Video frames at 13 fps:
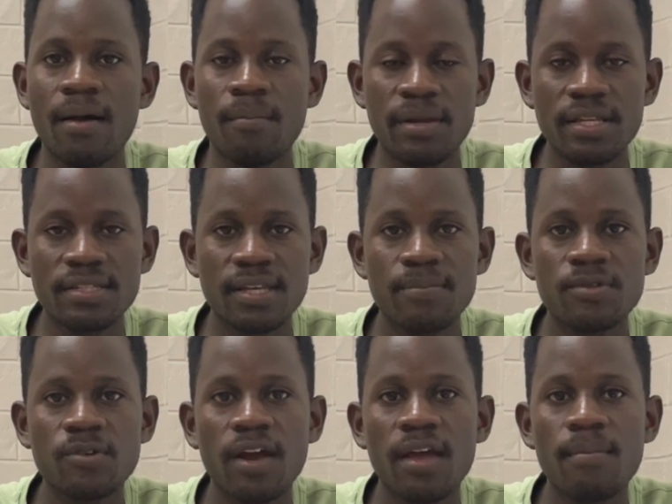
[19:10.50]
Please
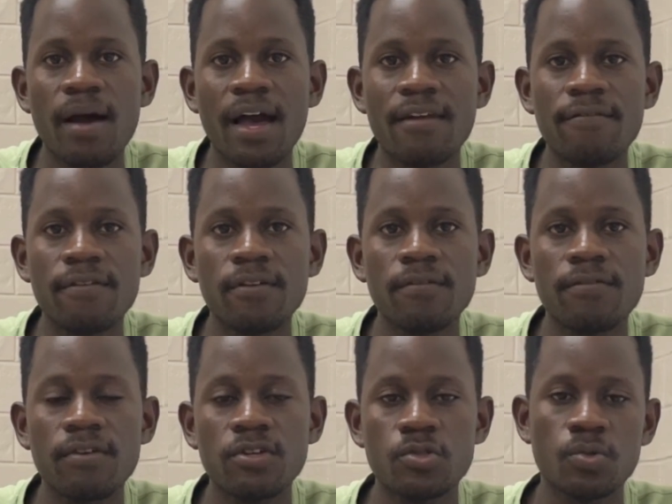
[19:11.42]
subscribe and feel
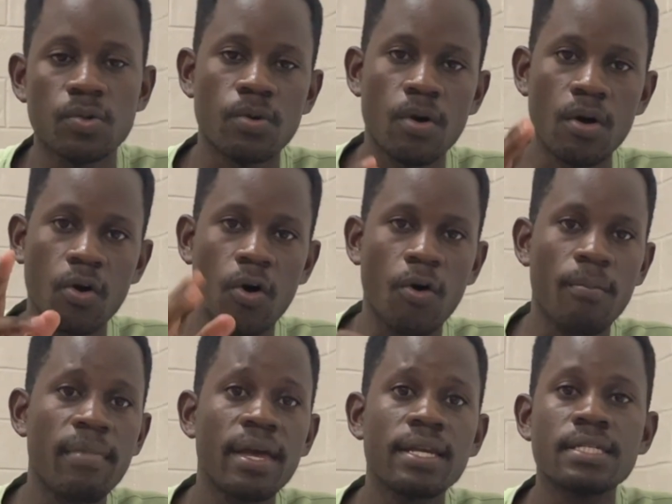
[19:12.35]
free to
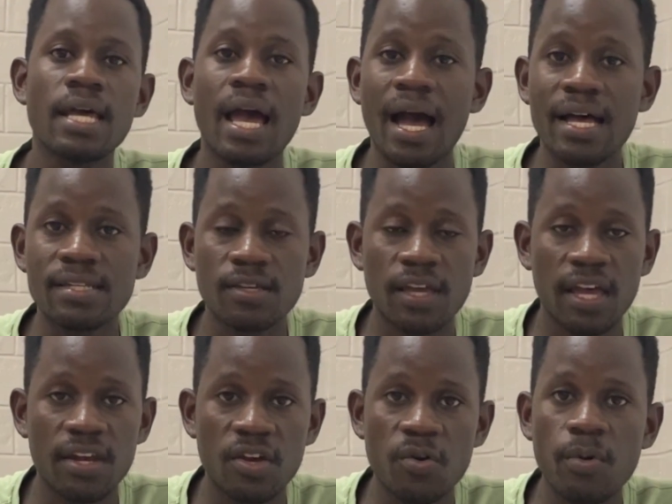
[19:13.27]
comment, ask
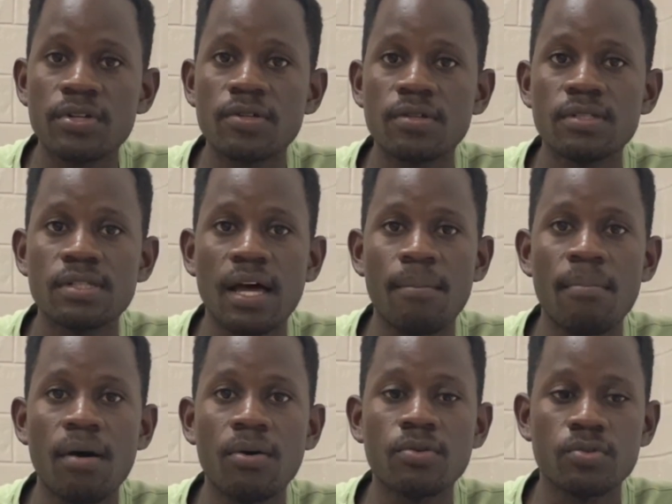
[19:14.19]
any questions
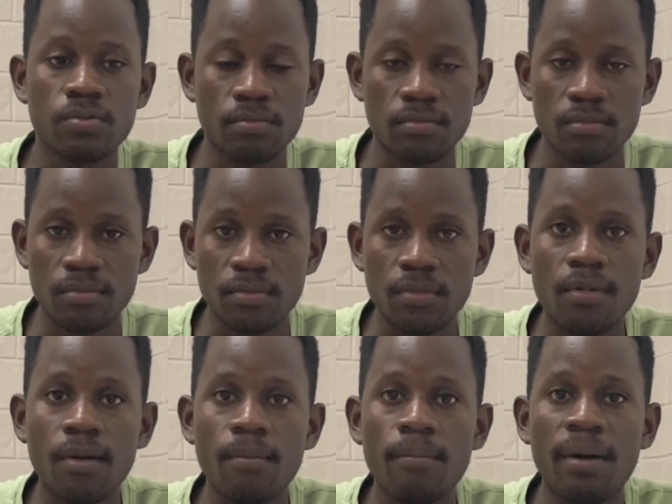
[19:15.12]
about
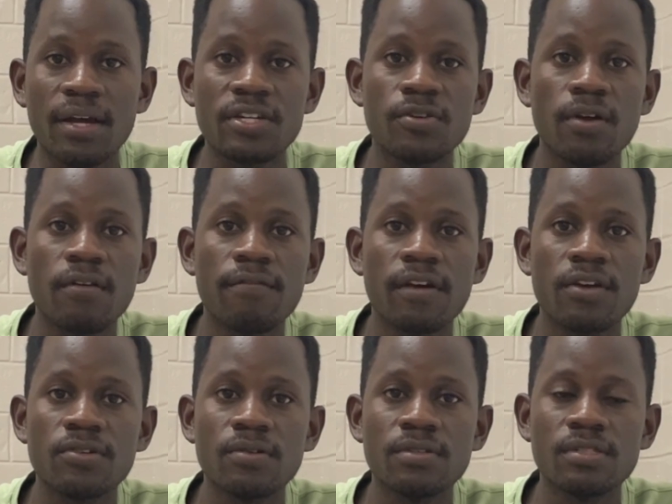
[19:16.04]
bacterial
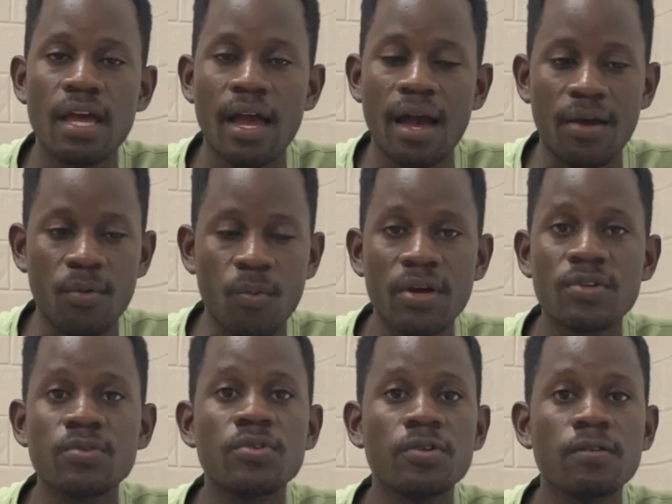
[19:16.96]
infections, and
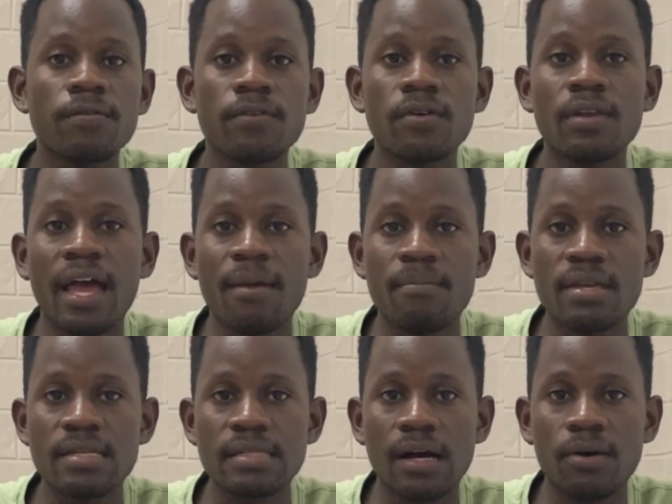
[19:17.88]
what do you feel I
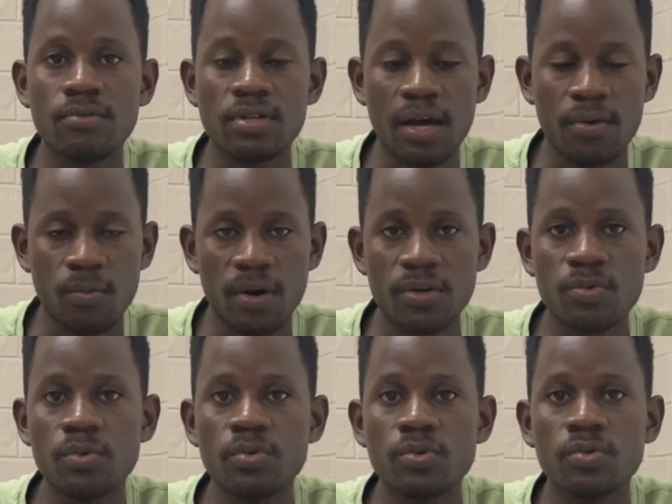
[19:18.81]
missed out and what
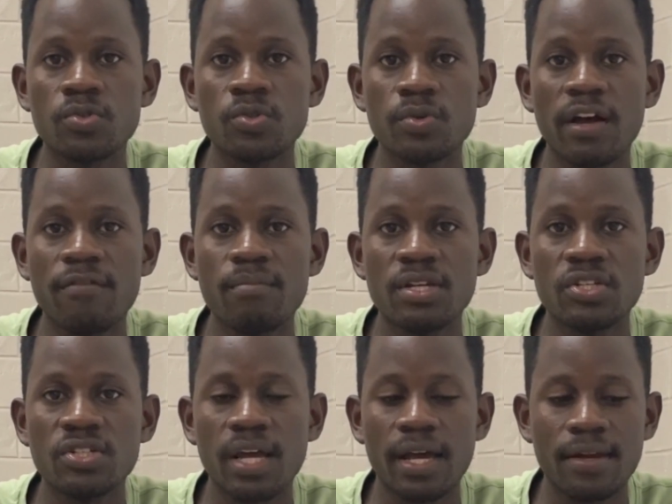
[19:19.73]
should have
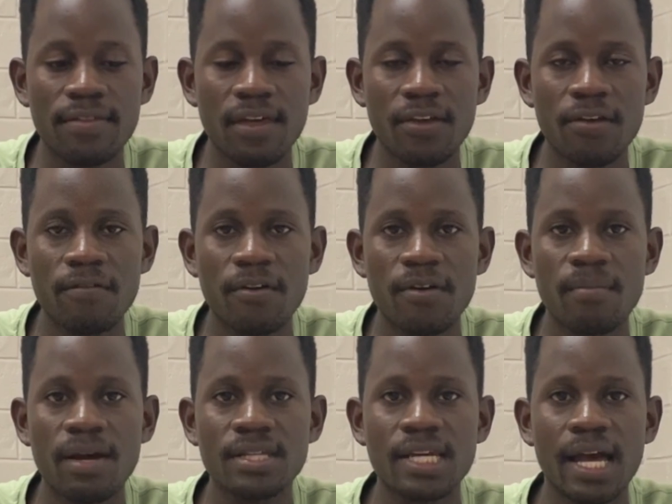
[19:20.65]
been shared. Thank you very
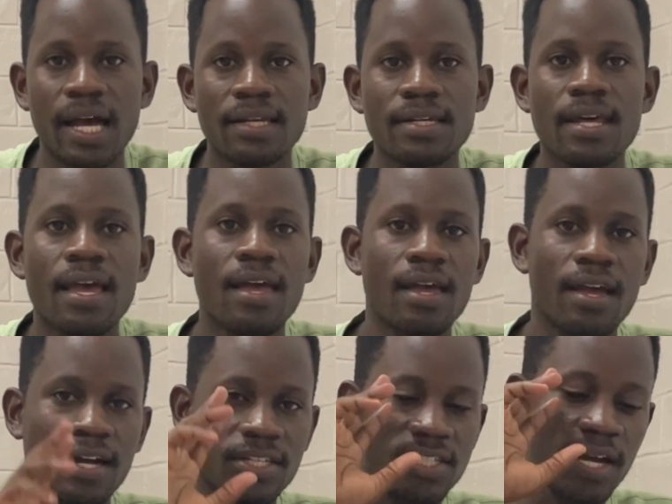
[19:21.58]
much, and
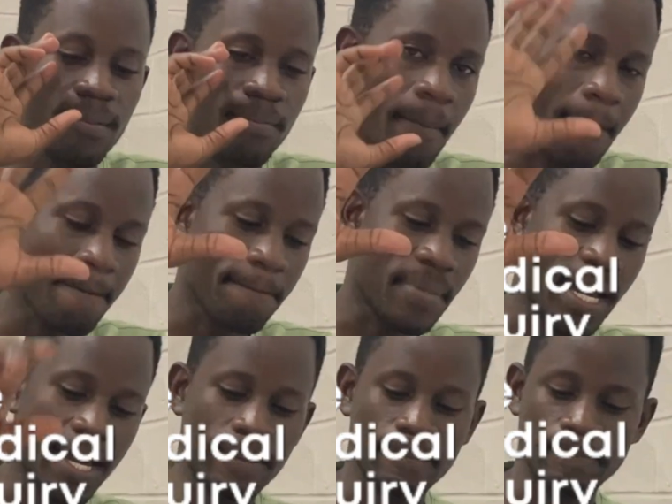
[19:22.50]
catch up.
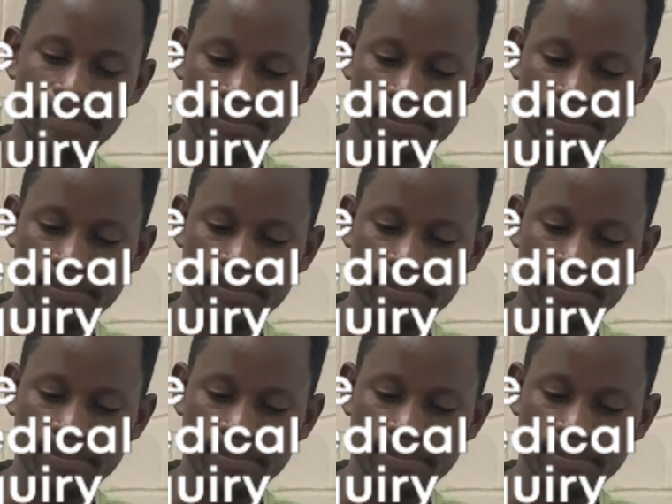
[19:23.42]
Bye.